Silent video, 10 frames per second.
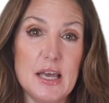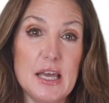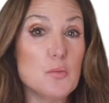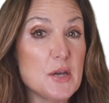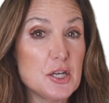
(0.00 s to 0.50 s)

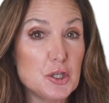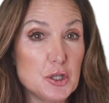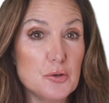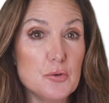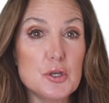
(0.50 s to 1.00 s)
In week
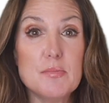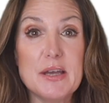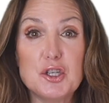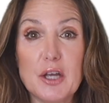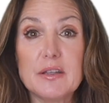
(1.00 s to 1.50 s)
2, you
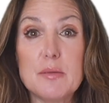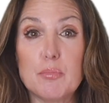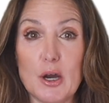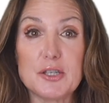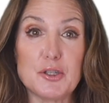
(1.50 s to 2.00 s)
may gently
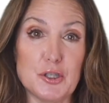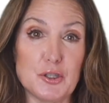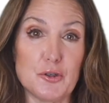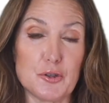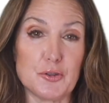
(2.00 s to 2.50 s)
brush the
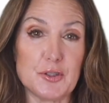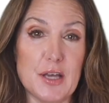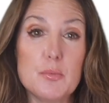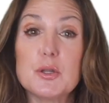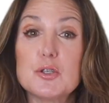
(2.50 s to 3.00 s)
surgical
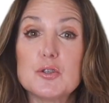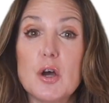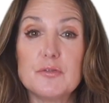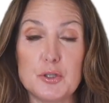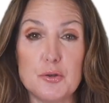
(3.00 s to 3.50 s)
site with a
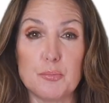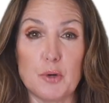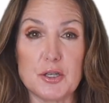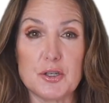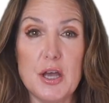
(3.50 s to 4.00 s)
soft
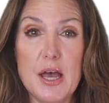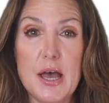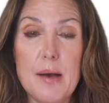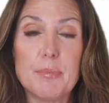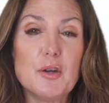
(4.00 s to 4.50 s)
toothbrush,
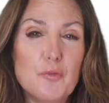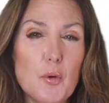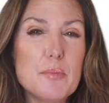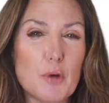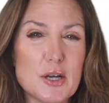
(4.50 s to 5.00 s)
but
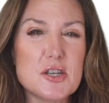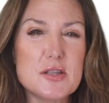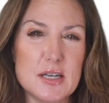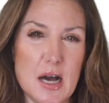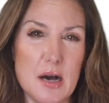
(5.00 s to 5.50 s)
avoid brushing
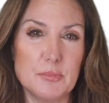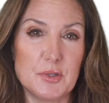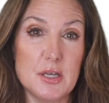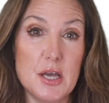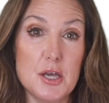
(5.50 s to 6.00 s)
the
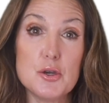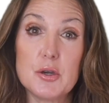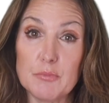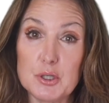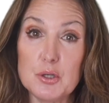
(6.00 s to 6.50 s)
gums. You
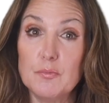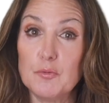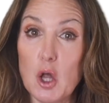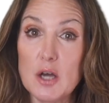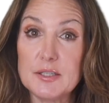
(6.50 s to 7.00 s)
can resume
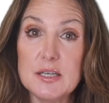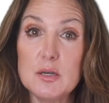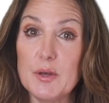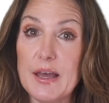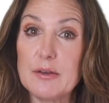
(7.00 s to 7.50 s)

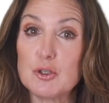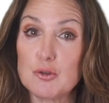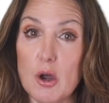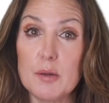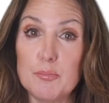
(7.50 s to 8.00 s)
flossing without
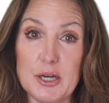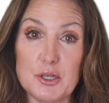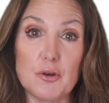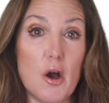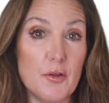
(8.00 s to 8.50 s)
strong
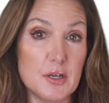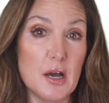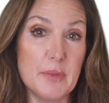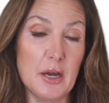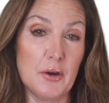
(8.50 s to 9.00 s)
pressure on the
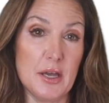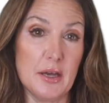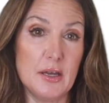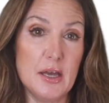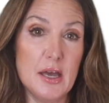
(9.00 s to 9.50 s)
gum area.